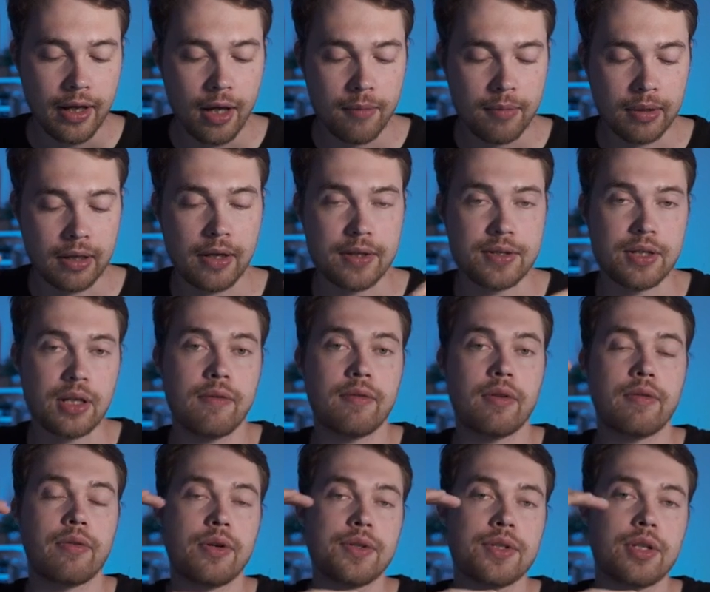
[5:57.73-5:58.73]
Because if the
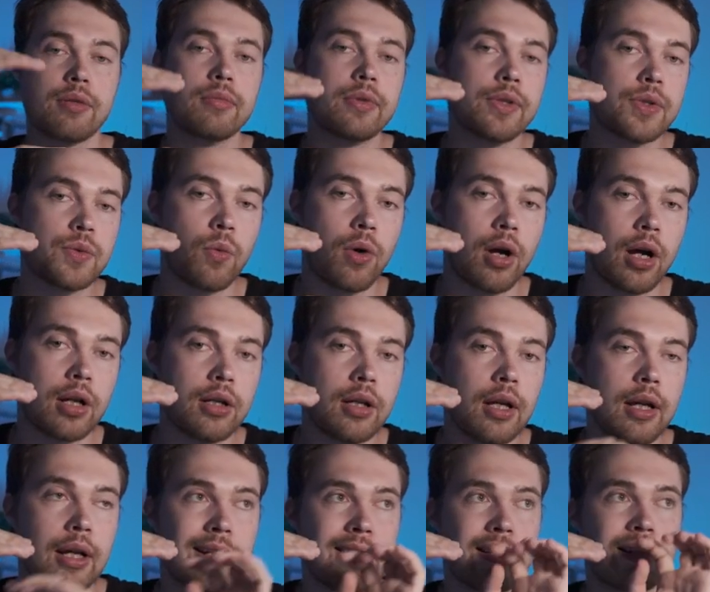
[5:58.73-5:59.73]
first symbol is 1,
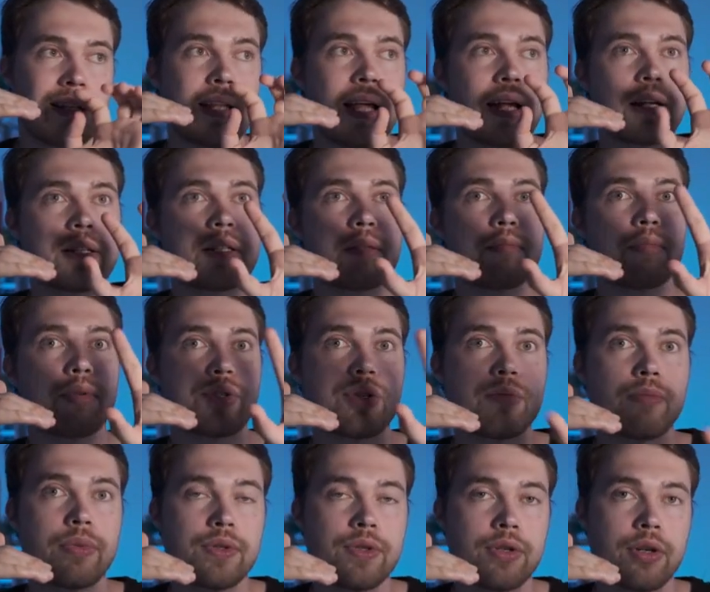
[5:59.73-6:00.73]
the next symbol
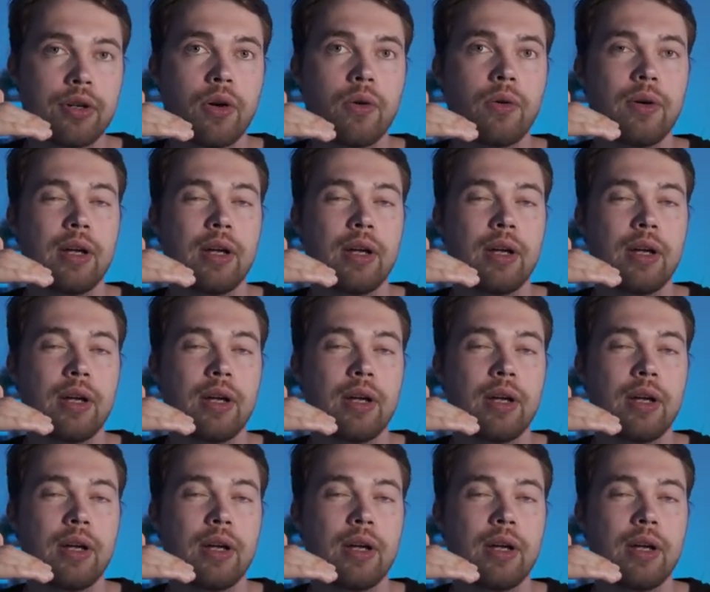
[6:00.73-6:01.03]
should be 0.